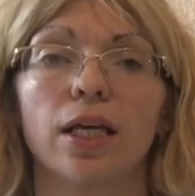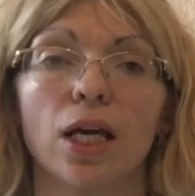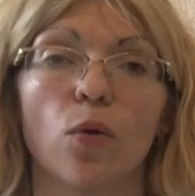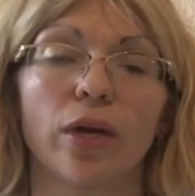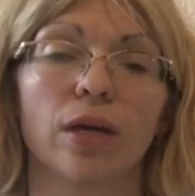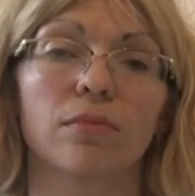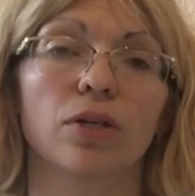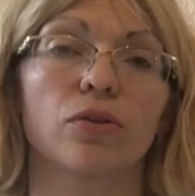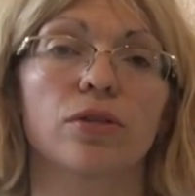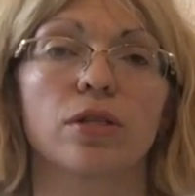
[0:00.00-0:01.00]
here we come
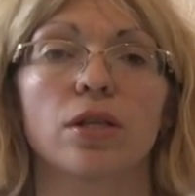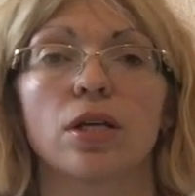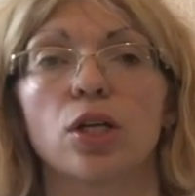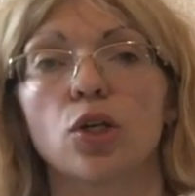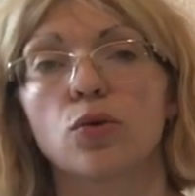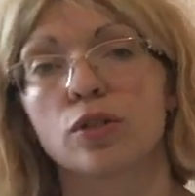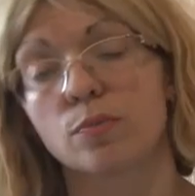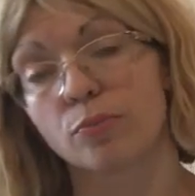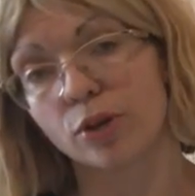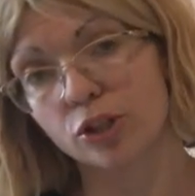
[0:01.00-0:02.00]
across the new
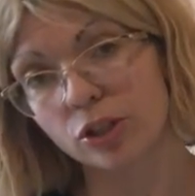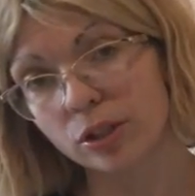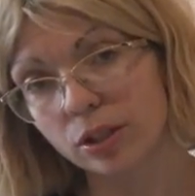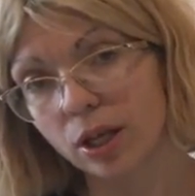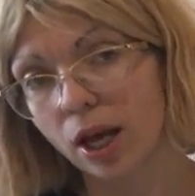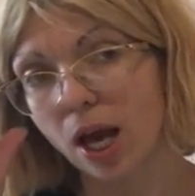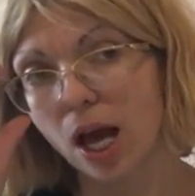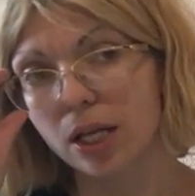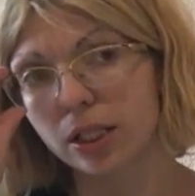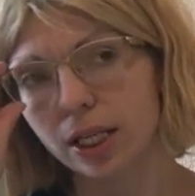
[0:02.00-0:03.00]
expression,
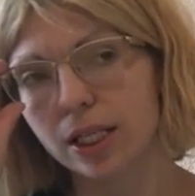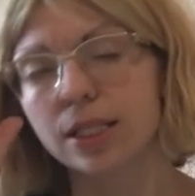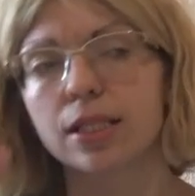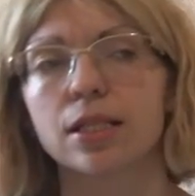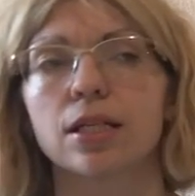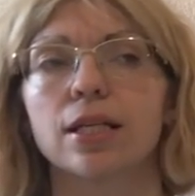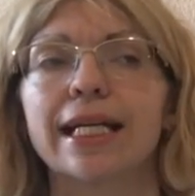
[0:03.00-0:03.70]
and it's